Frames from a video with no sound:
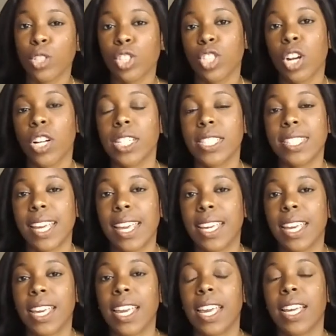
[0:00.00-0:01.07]
started
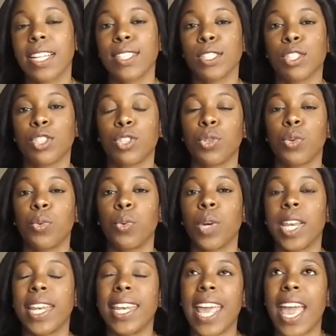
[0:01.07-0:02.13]
taking it to
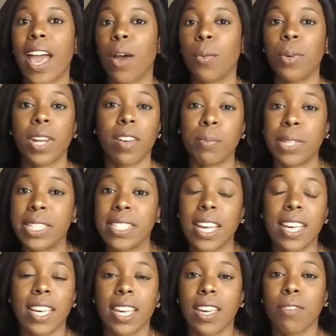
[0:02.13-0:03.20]
and now when I've been
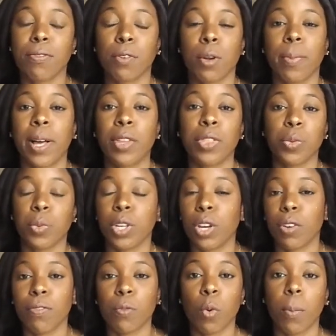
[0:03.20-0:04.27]
taking it for about 3 or
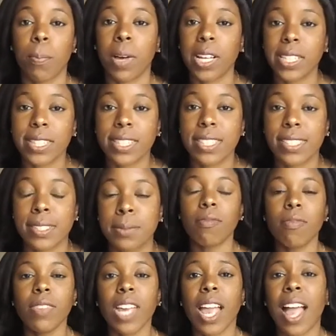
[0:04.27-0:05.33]
4 months.
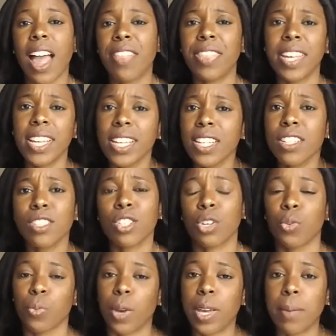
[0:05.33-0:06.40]
I think it is a
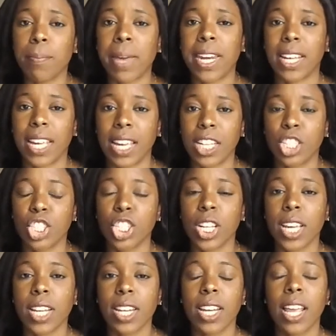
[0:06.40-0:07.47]
great
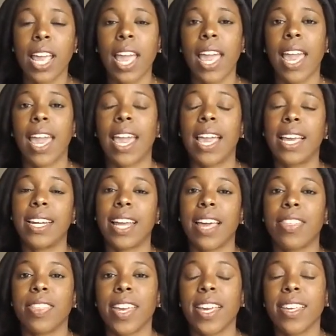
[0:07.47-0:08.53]
medication, and I
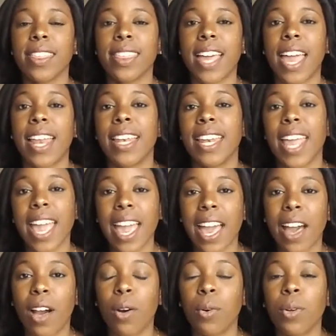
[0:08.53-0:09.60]
think that
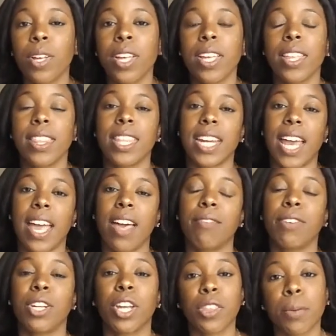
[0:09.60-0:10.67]
now that I have
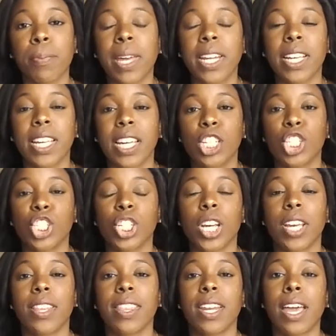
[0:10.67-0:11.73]
another
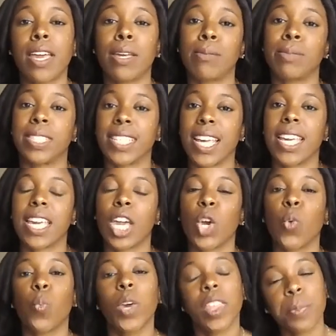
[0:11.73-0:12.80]
medication that I am taking
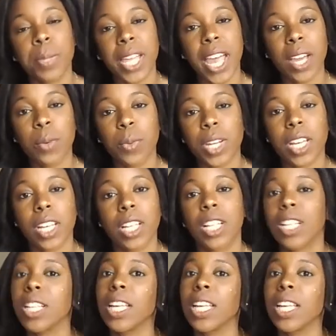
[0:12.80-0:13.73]
with Plaquenil,